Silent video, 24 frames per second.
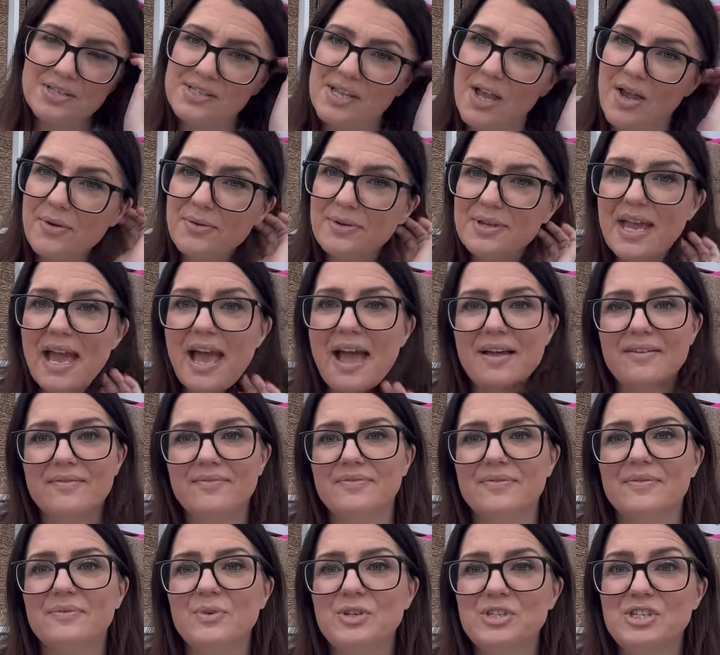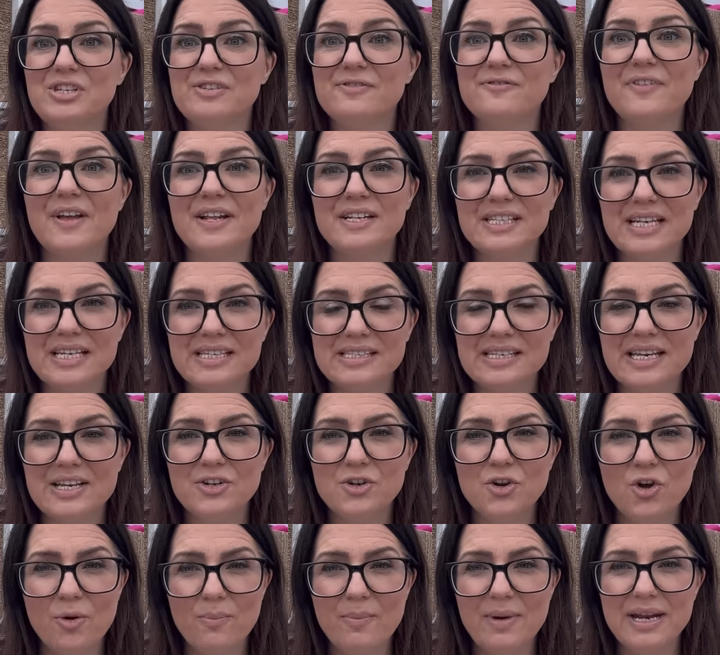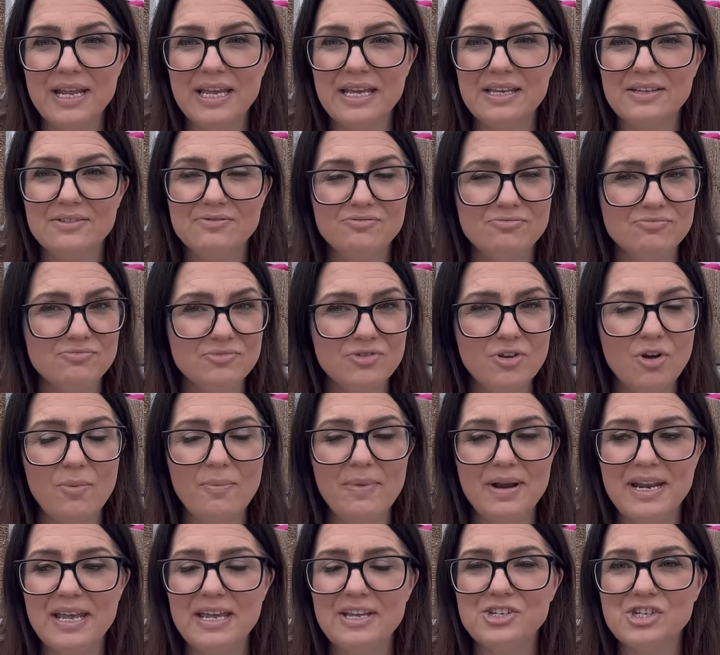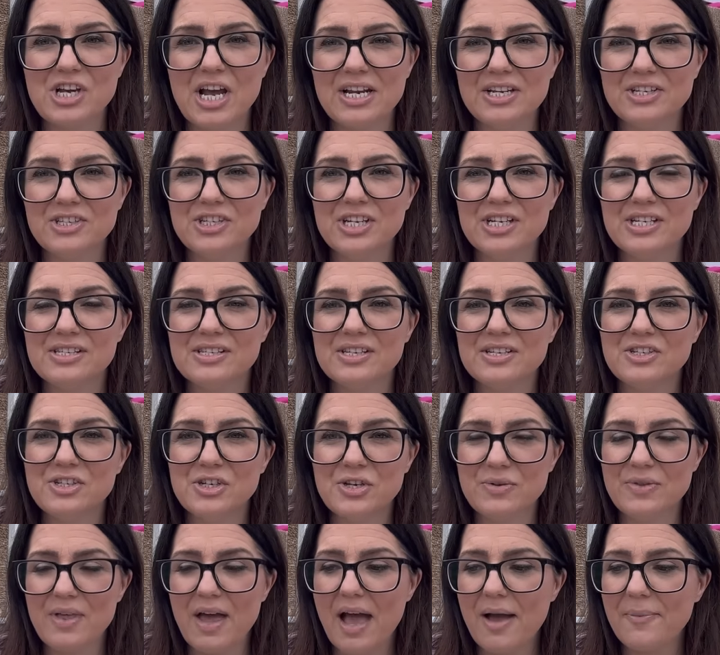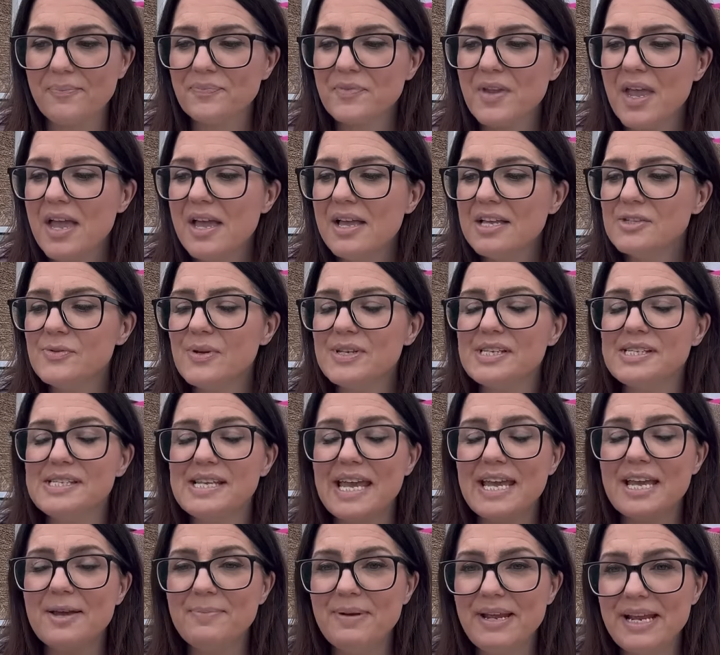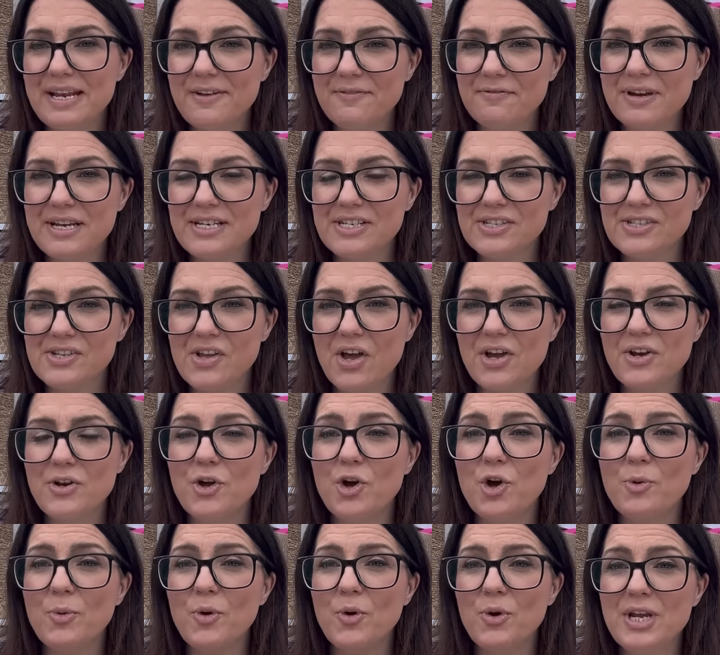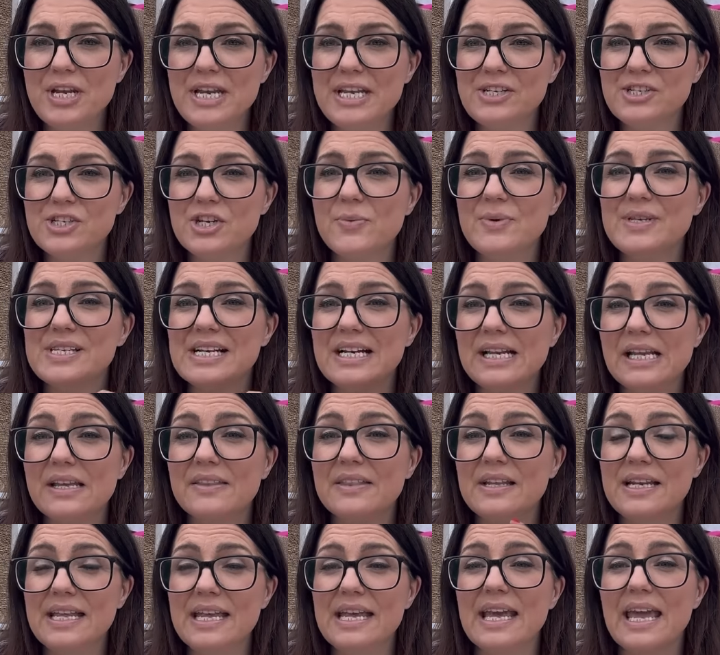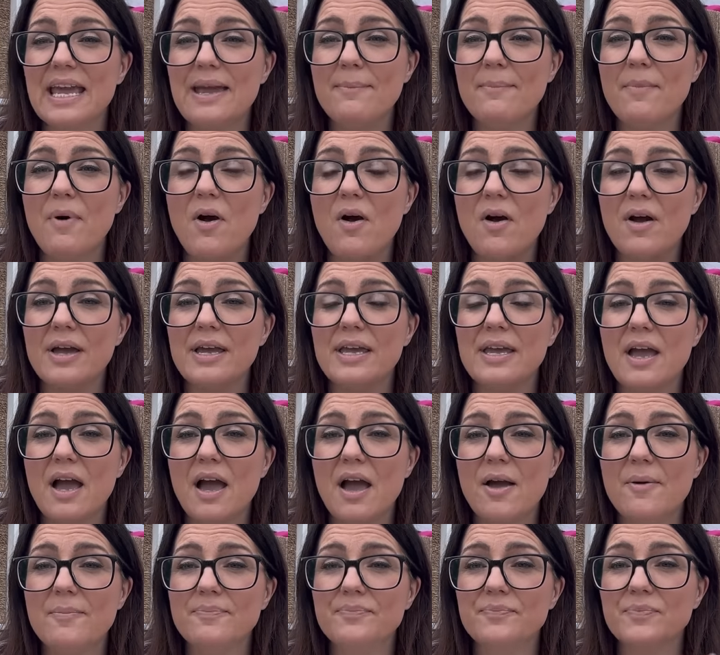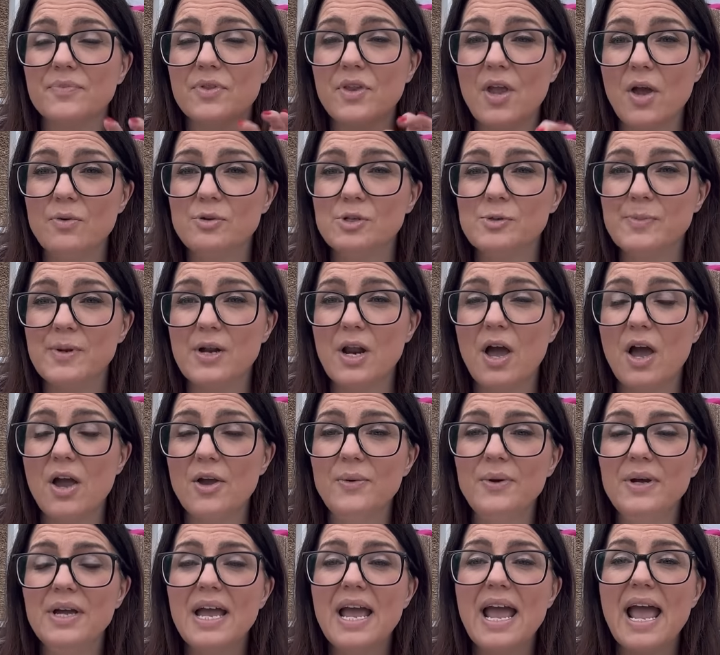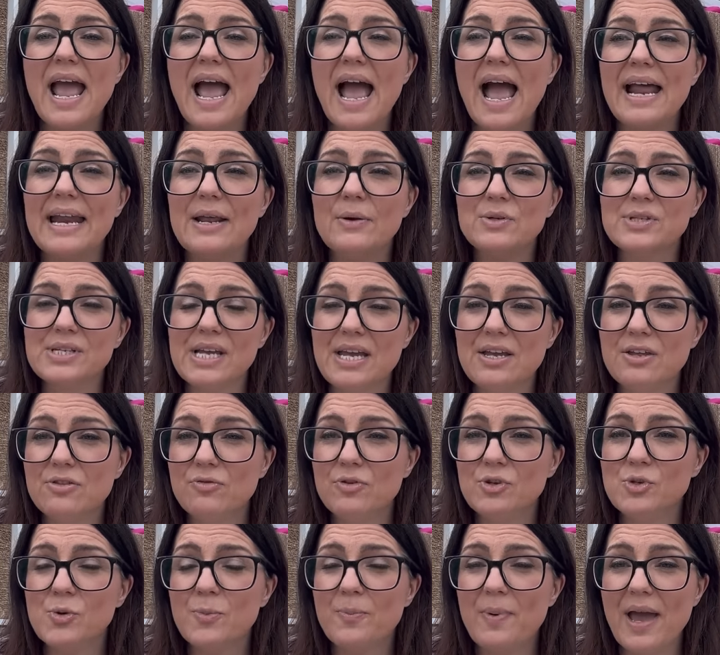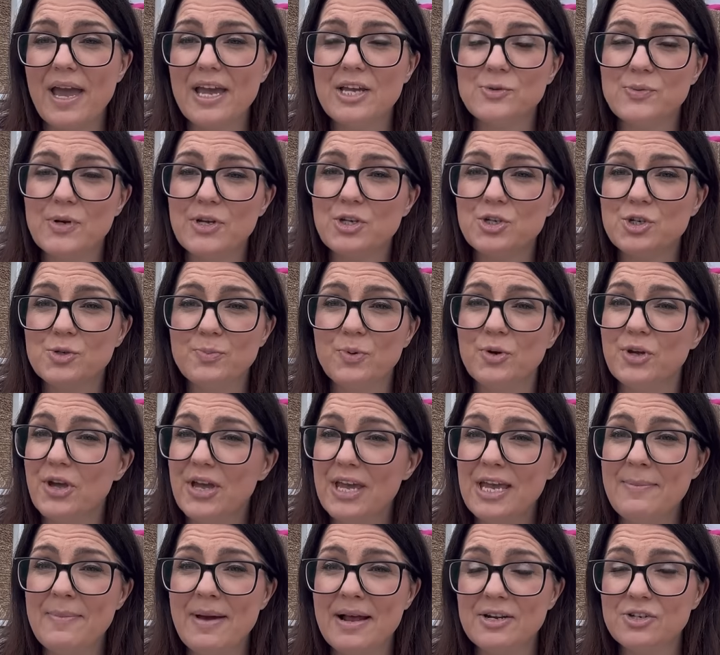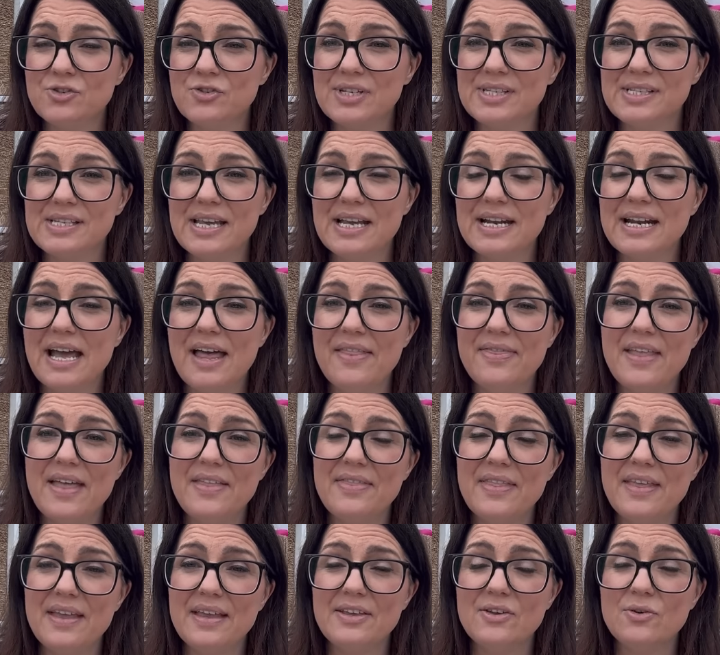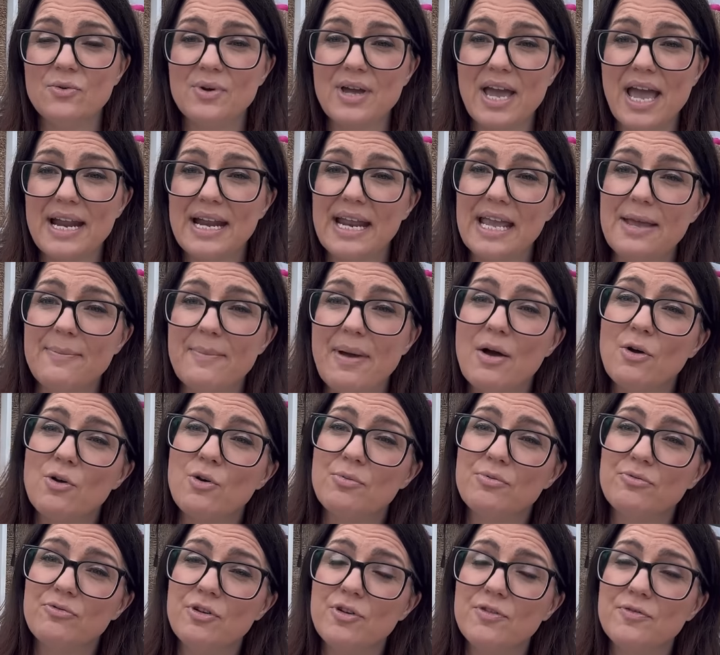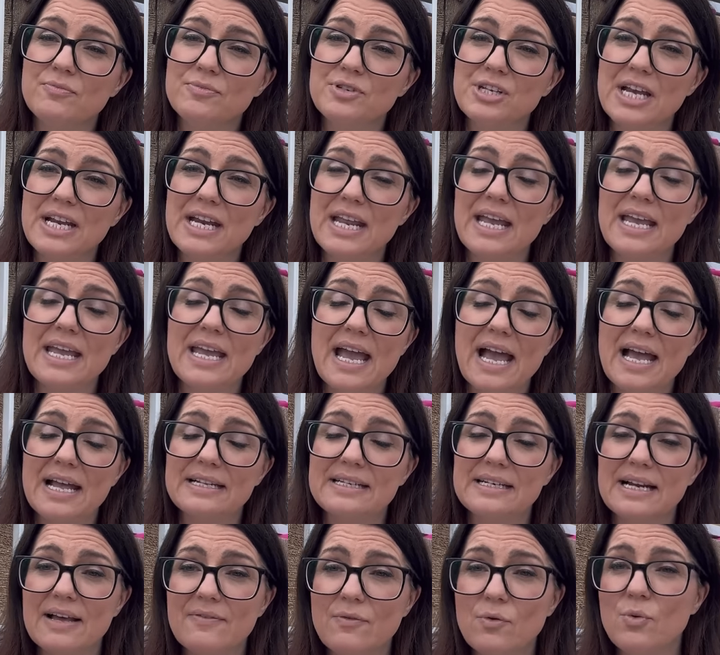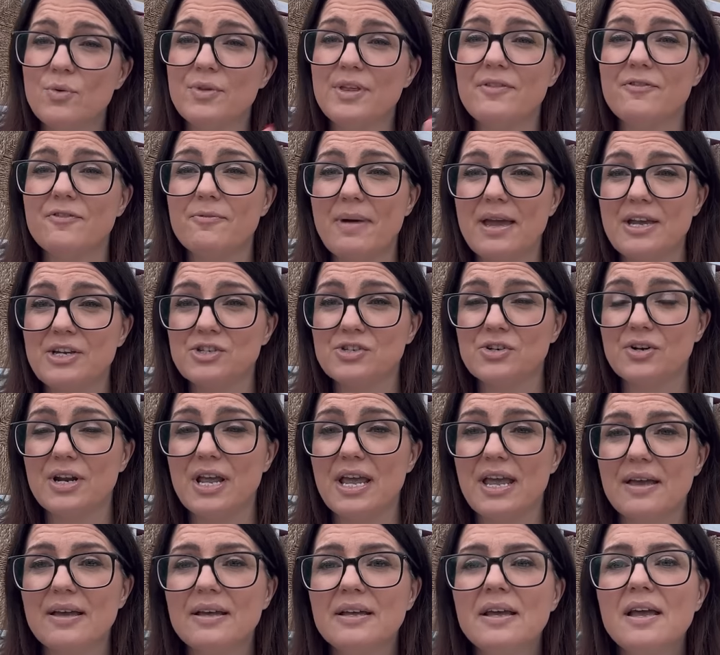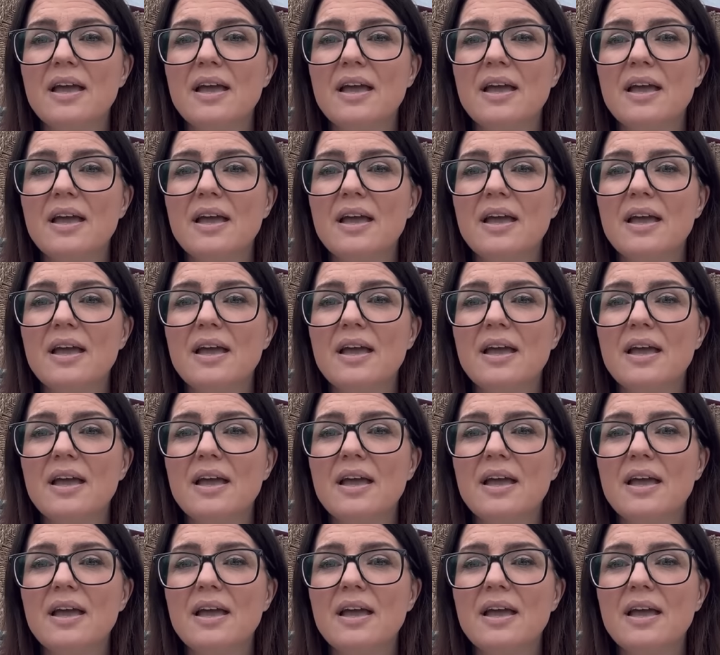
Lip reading: So yeah, which is fantastic. Not many challenges do that. So as I say, completely free to sign up. All you need to do is click the link in my notes below, and it will take you through to a page where you just put your email address in, and then you'll get an email come through from Jenny, and it'll have all the information on it.